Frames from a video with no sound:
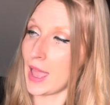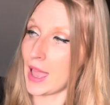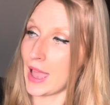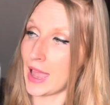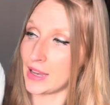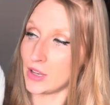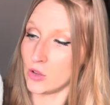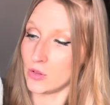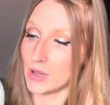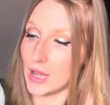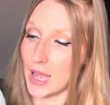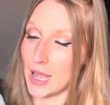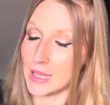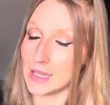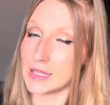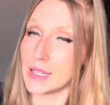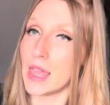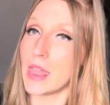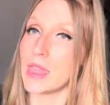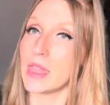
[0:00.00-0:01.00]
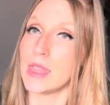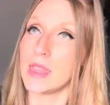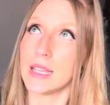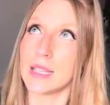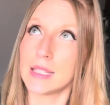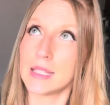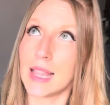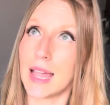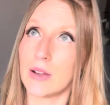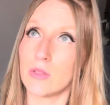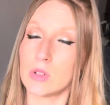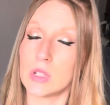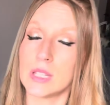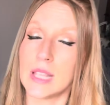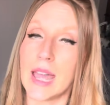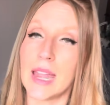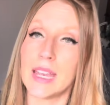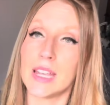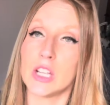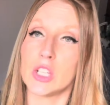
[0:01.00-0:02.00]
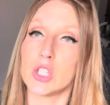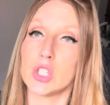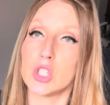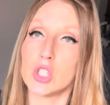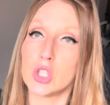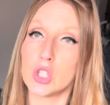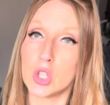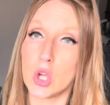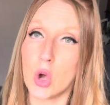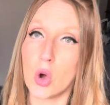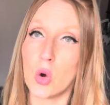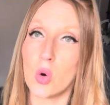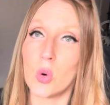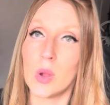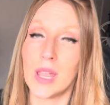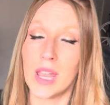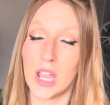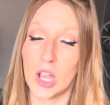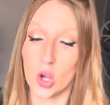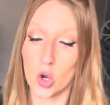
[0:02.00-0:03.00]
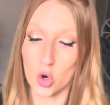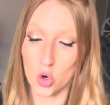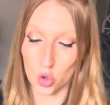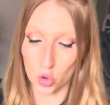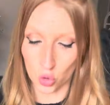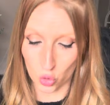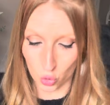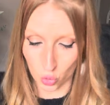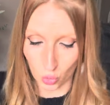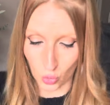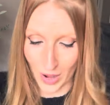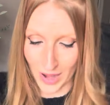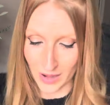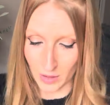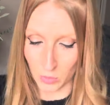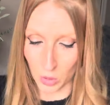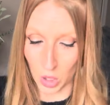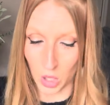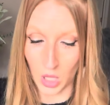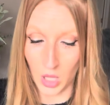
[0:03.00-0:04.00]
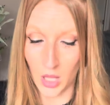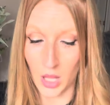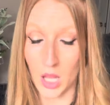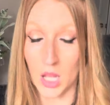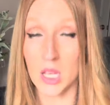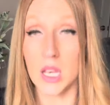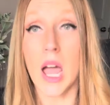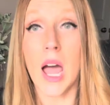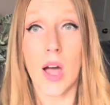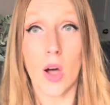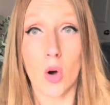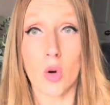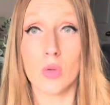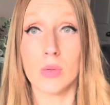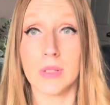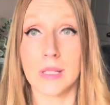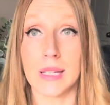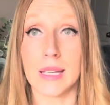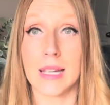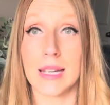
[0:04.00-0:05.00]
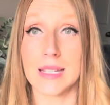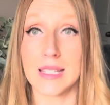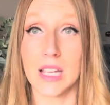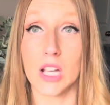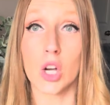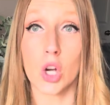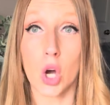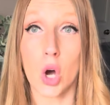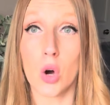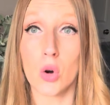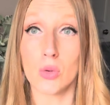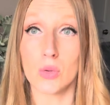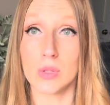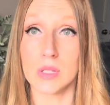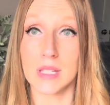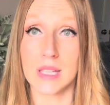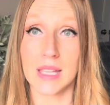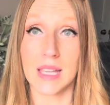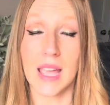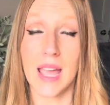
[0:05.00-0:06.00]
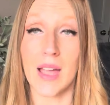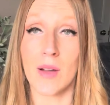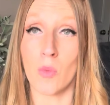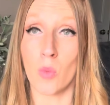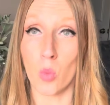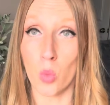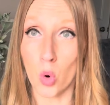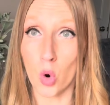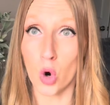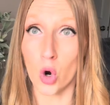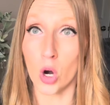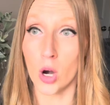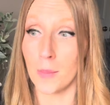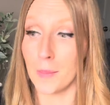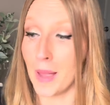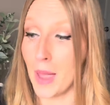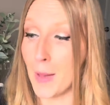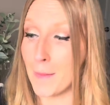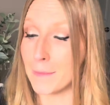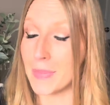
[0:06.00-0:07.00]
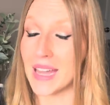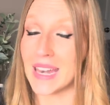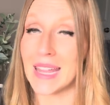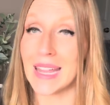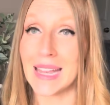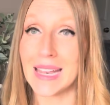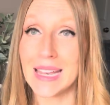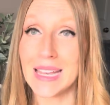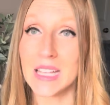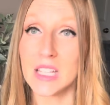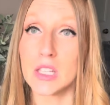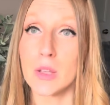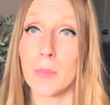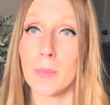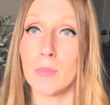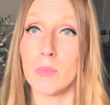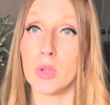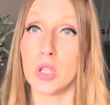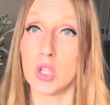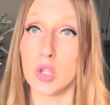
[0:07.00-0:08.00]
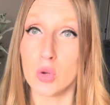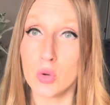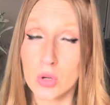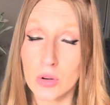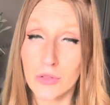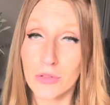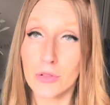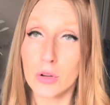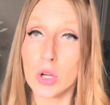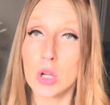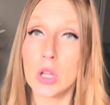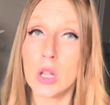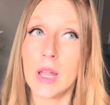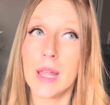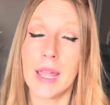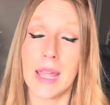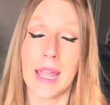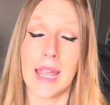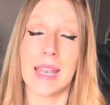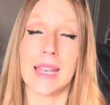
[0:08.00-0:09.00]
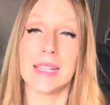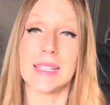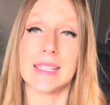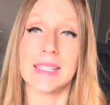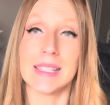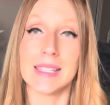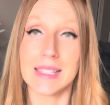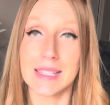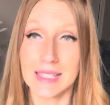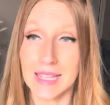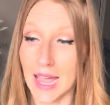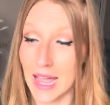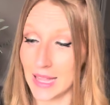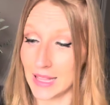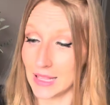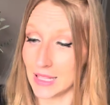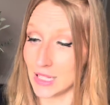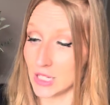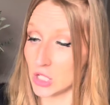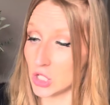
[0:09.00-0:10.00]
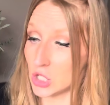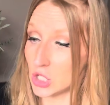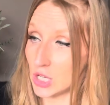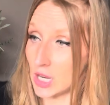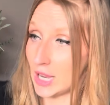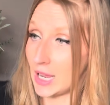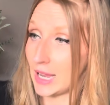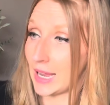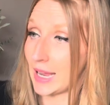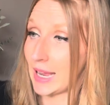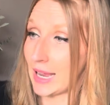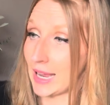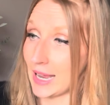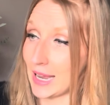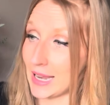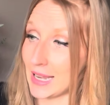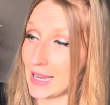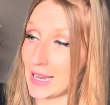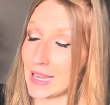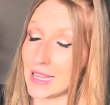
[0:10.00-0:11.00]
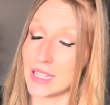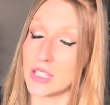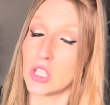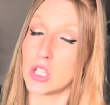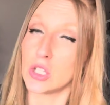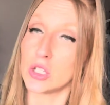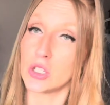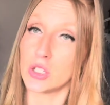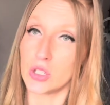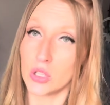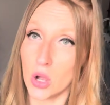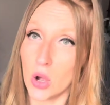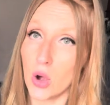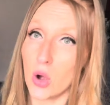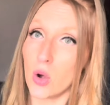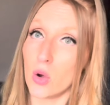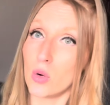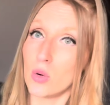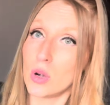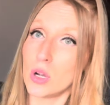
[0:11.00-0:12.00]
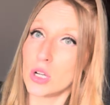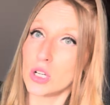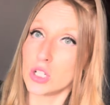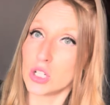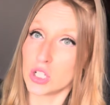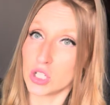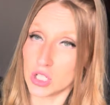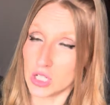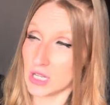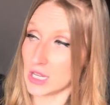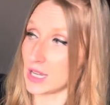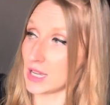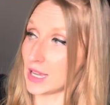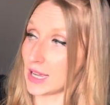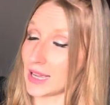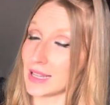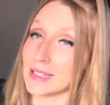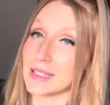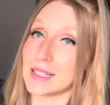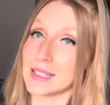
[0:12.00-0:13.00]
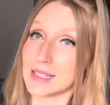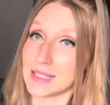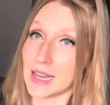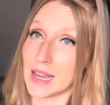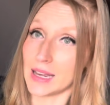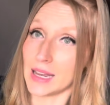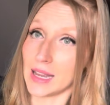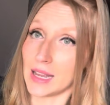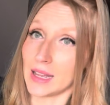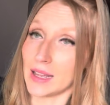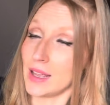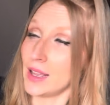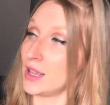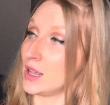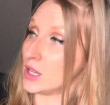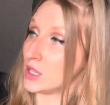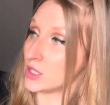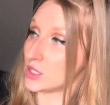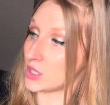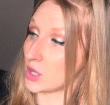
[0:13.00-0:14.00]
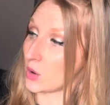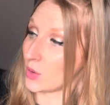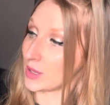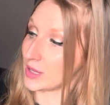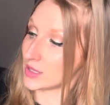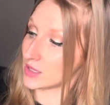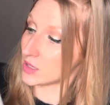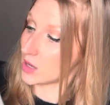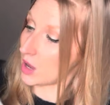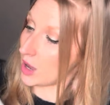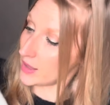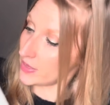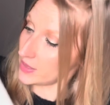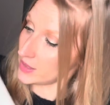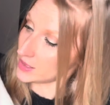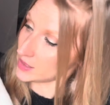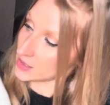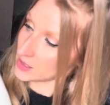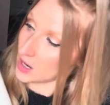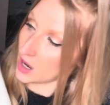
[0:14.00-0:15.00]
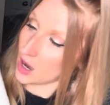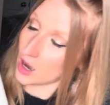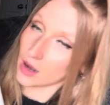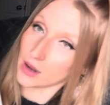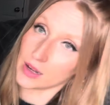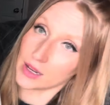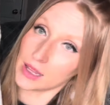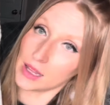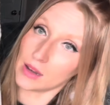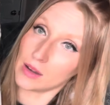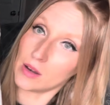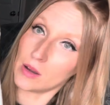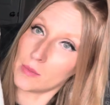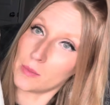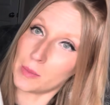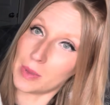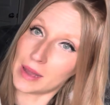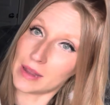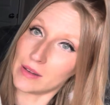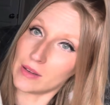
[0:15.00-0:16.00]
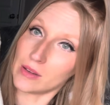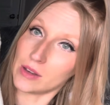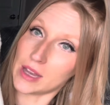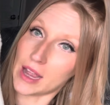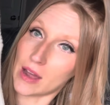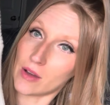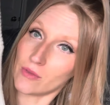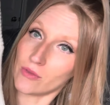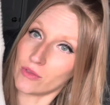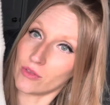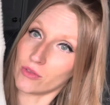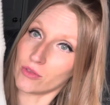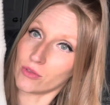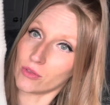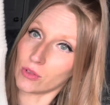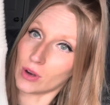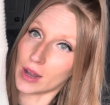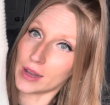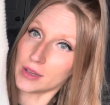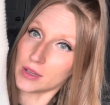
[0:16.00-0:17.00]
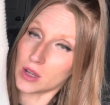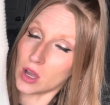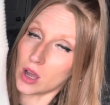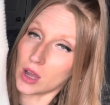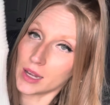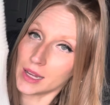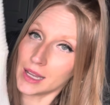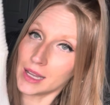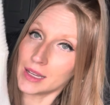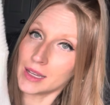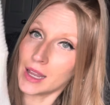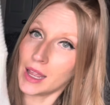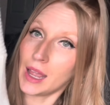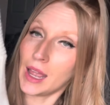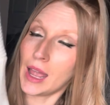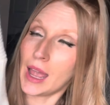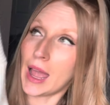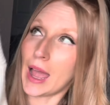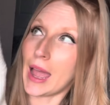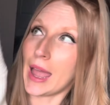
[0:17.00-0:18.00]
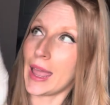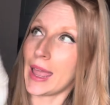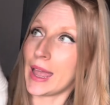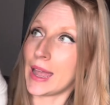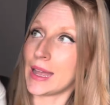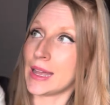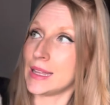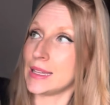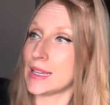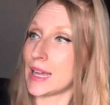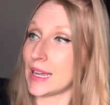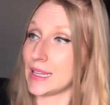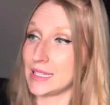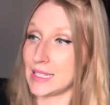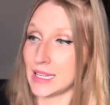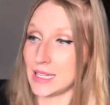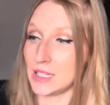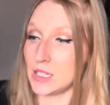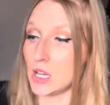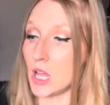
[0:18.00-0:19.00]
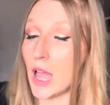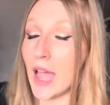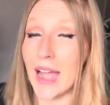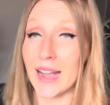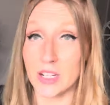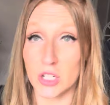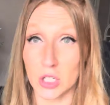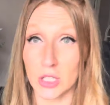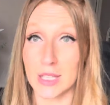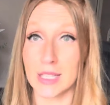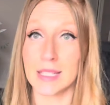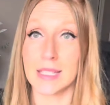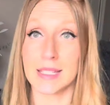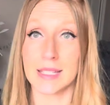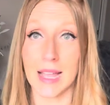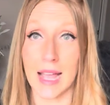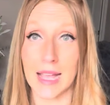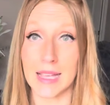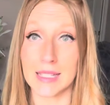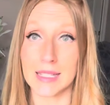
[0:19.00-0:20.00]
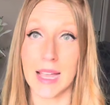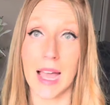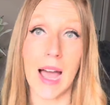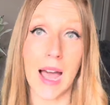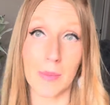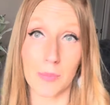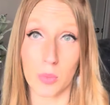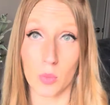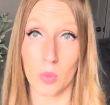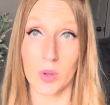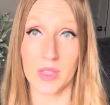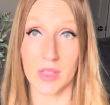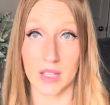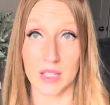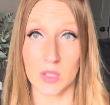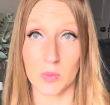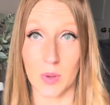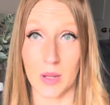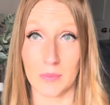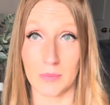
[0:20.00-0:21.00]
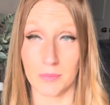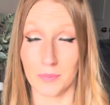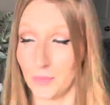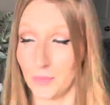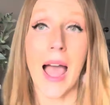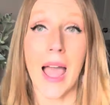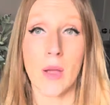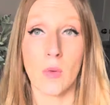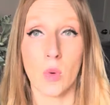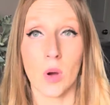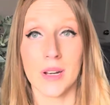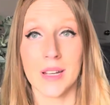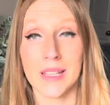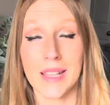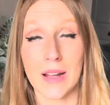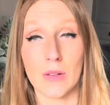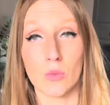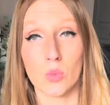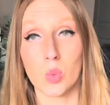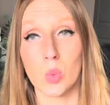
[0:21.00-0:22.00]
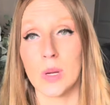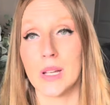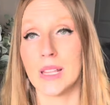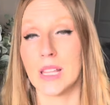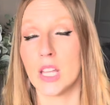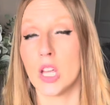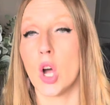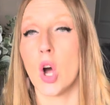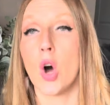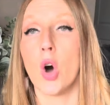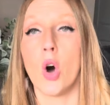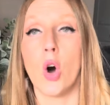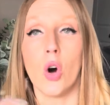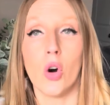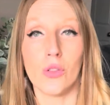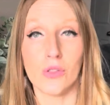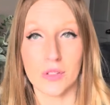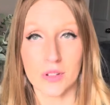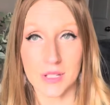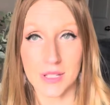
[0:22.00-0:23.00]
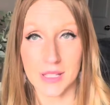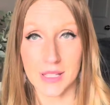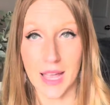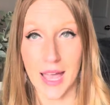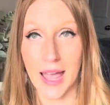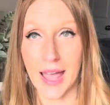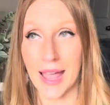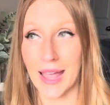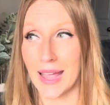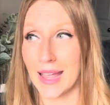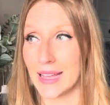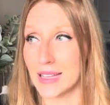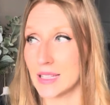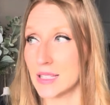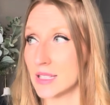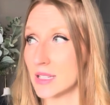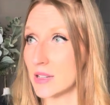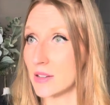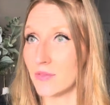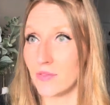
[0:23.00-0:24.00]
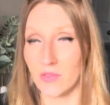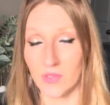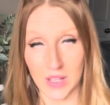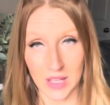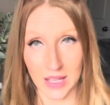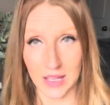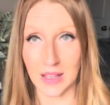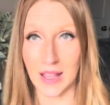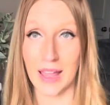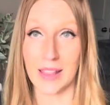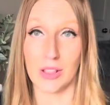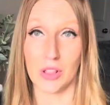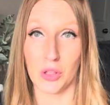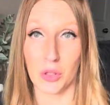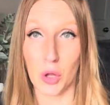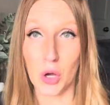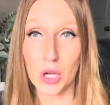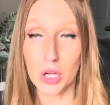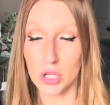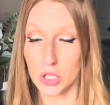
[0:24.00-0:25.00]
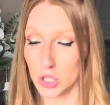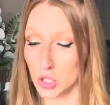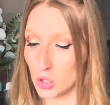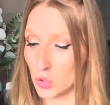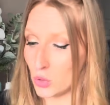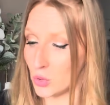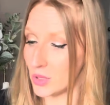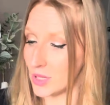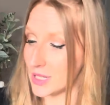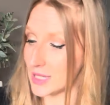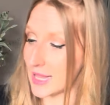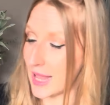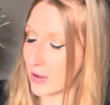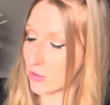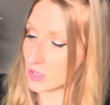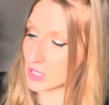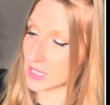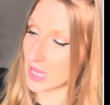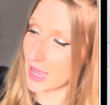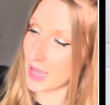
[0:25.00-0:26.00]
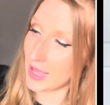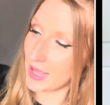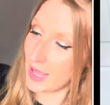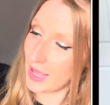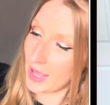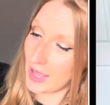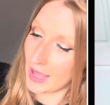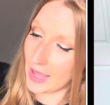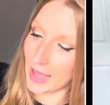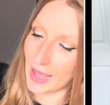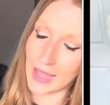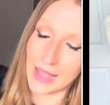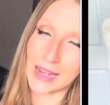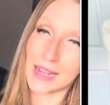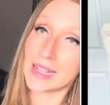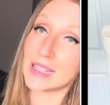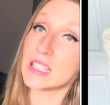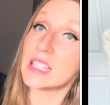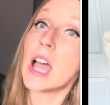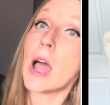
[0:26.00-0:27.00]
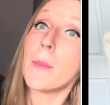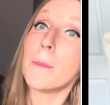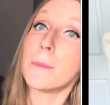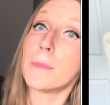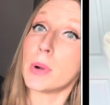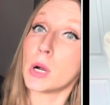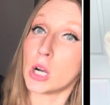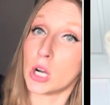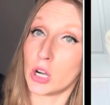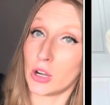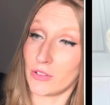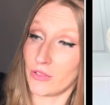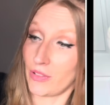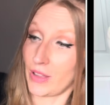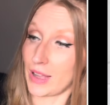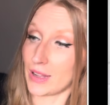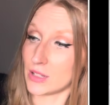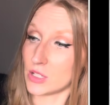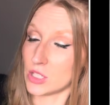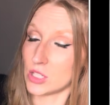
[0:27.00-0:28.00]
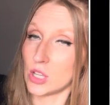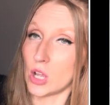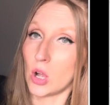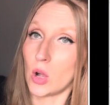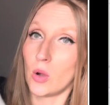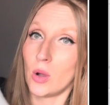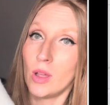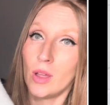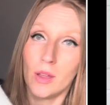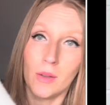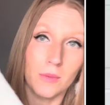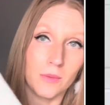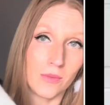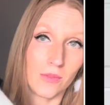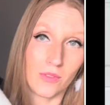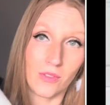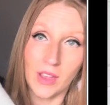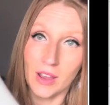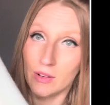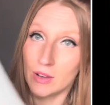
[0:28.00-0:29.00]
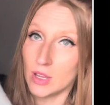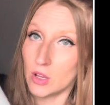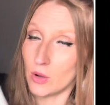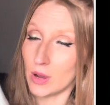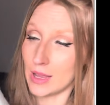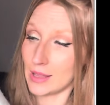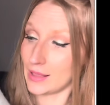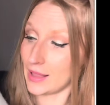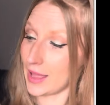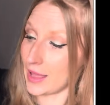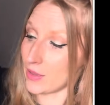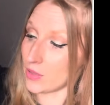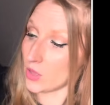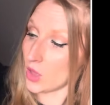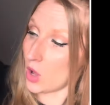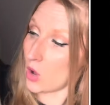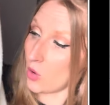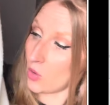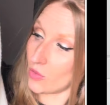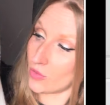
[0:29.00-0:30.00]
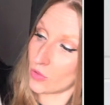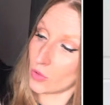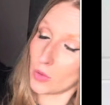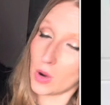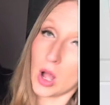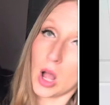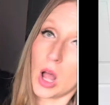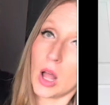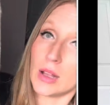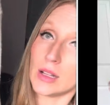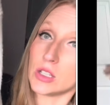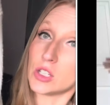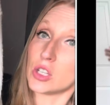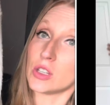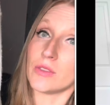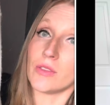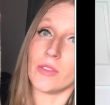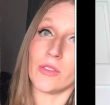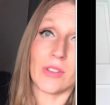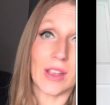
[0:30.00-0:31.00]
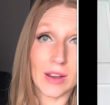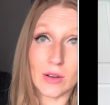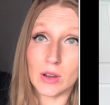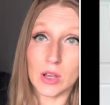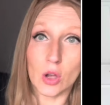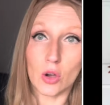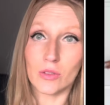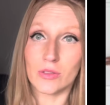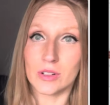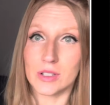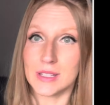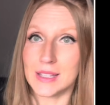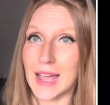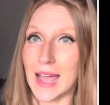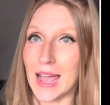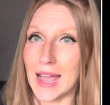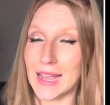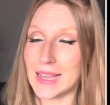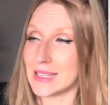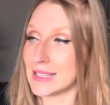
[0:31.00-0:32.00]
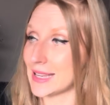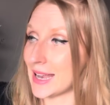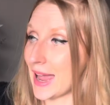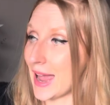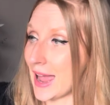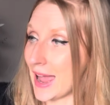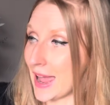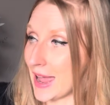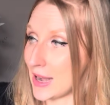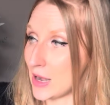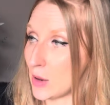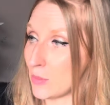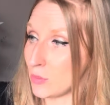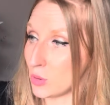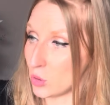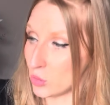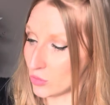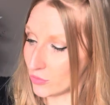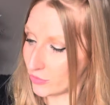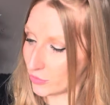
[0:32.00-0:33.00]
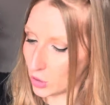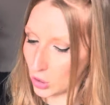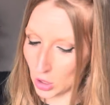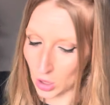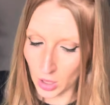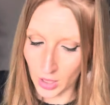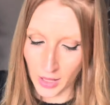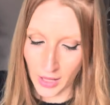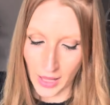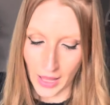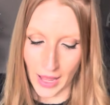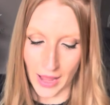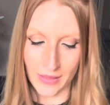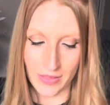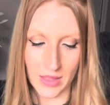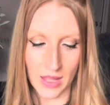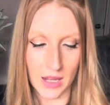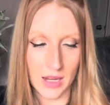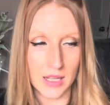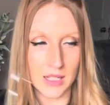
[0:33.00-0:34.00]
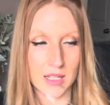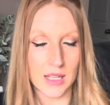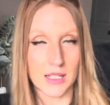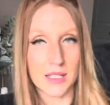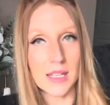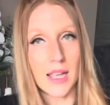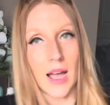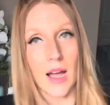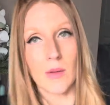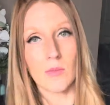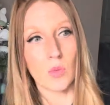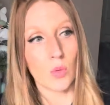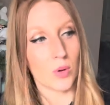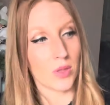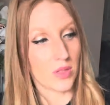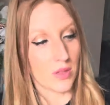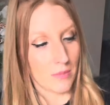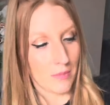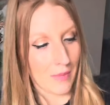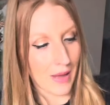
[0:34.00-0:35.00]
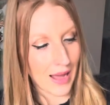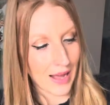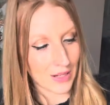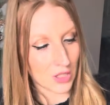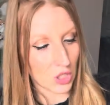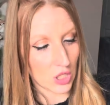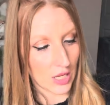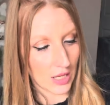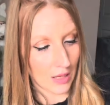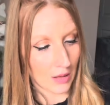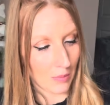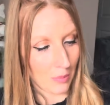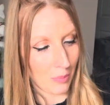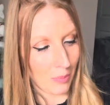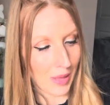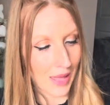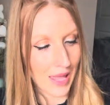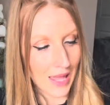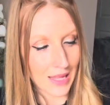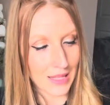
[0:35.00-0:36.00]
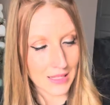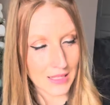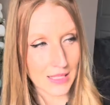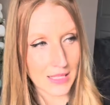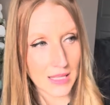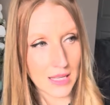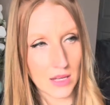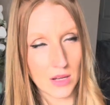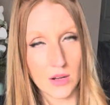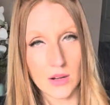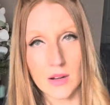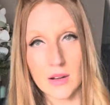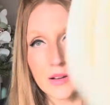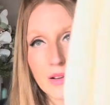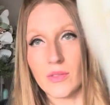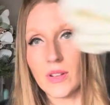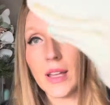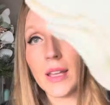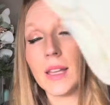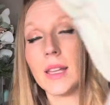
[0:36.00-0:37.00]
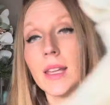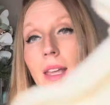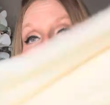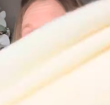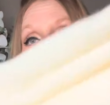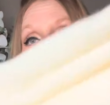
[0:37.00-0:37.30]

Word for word: And you guys, this lounge set is so incredible. Not only is it cozy and warm, but it is beautiful. It is stylish. It is so chic and stunning. So it's got this cardigan button down front on it. And I did actually size up with this one. I wanted that really oversized feel and look to this lounge set and it's perfect. So very great length overall. It's just very oversized and beautiful. And then it does come with the matching pants here, if I can get